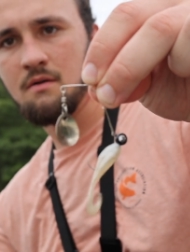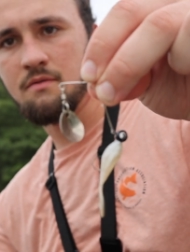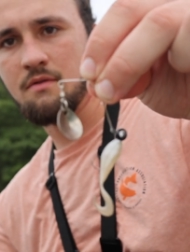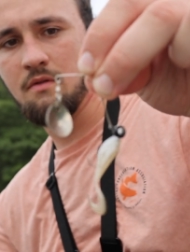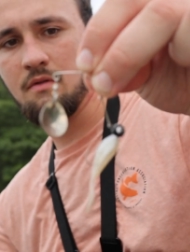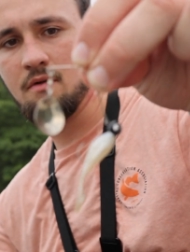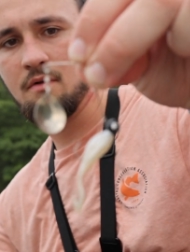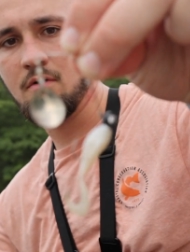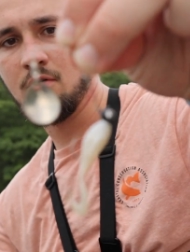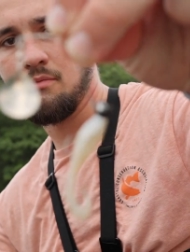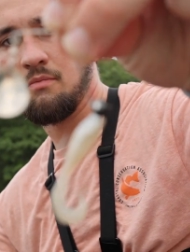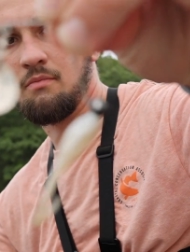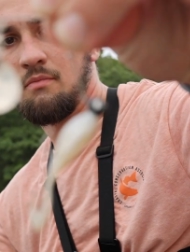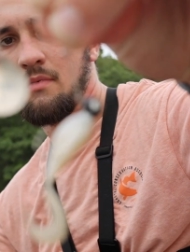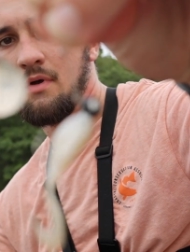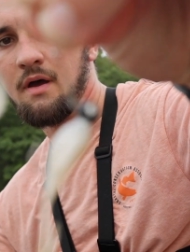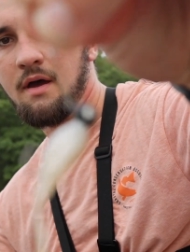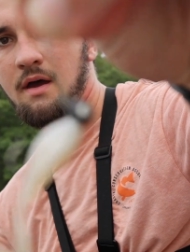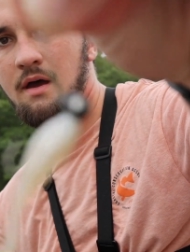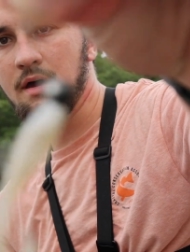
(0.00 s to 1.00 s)
The little
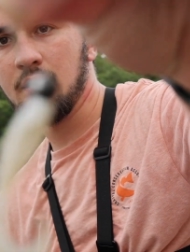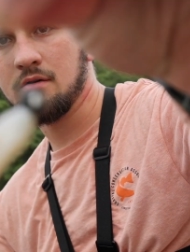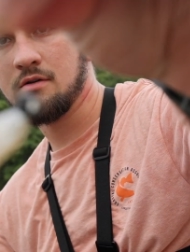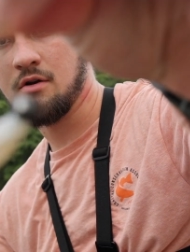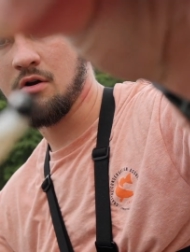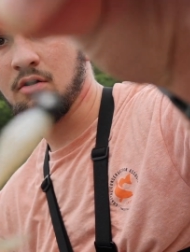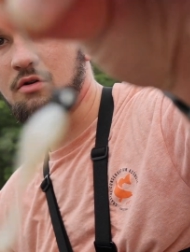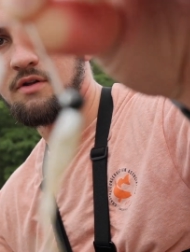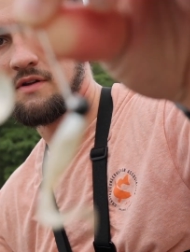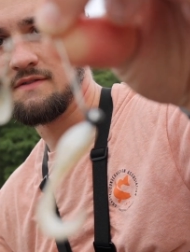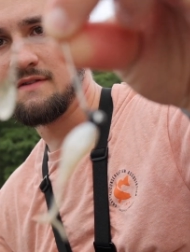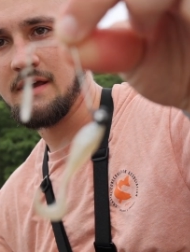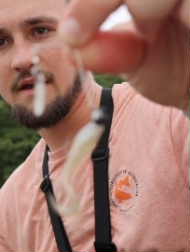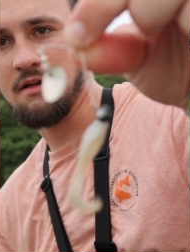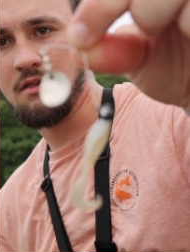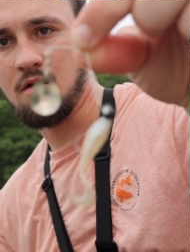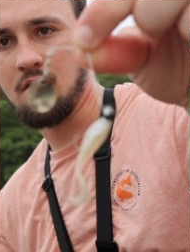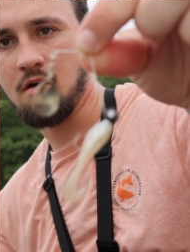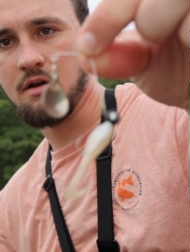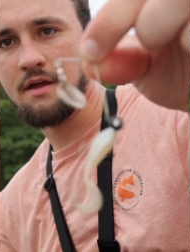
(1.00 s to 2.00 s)
uh, curly
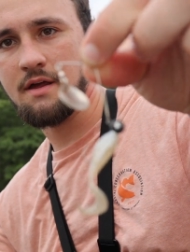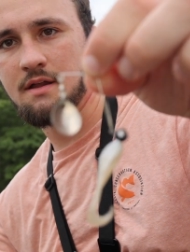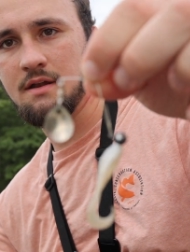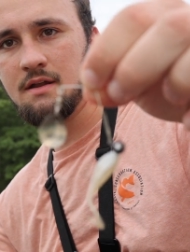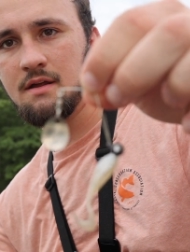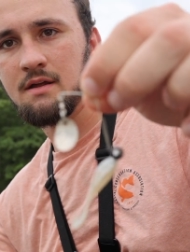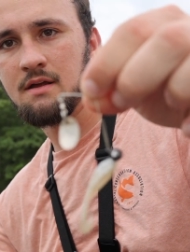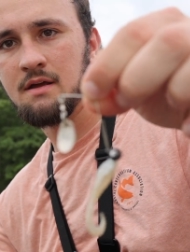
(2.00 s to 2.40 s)
tail on it.